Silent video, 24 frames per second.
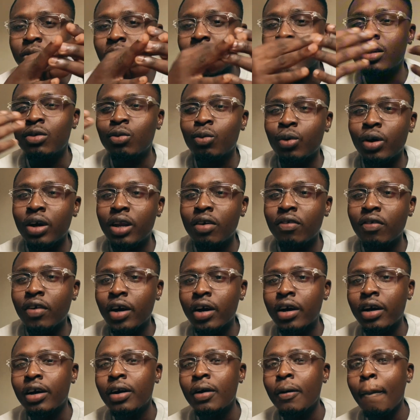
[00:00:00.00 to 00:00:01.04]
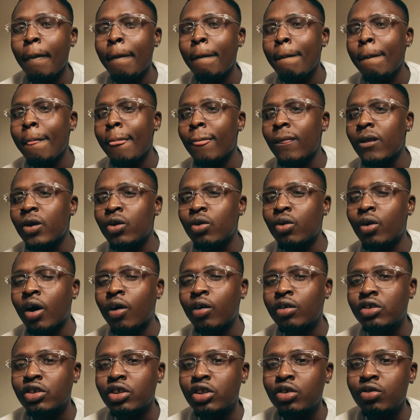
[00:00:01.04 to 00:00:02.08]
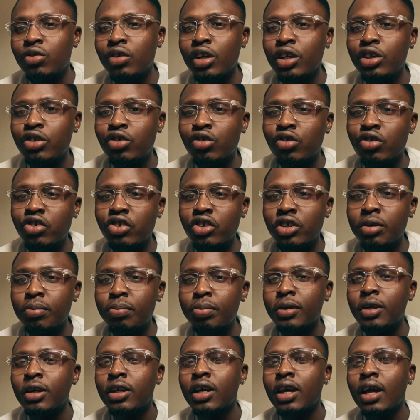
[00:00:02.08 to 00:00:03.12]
and whenever I was in a relationship,